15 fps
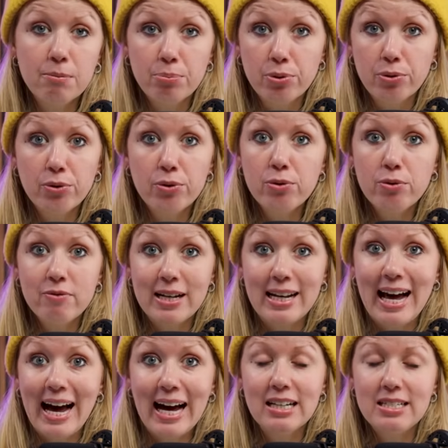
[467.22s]
improve
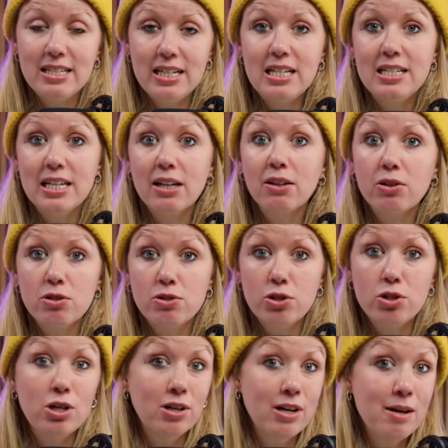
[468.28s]
and add detail
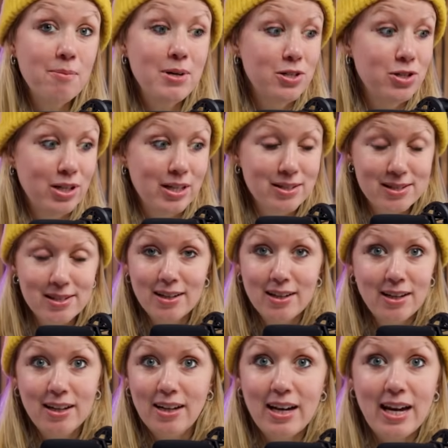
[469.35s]
to your images
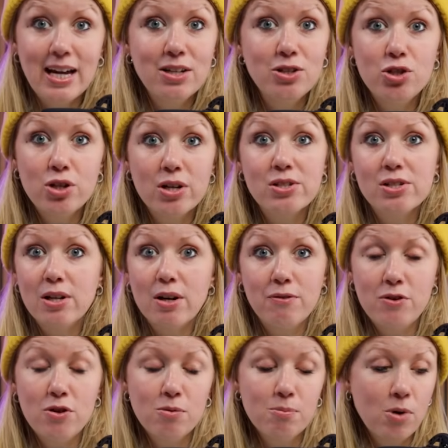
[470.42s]
in just a
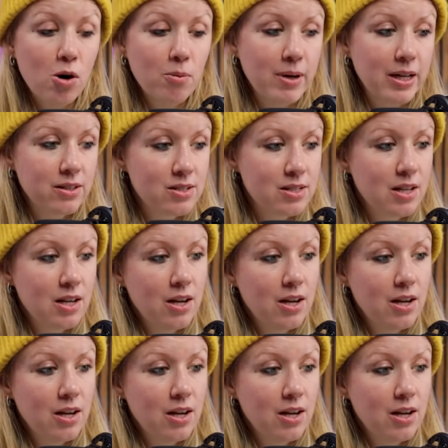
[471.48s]
few moments.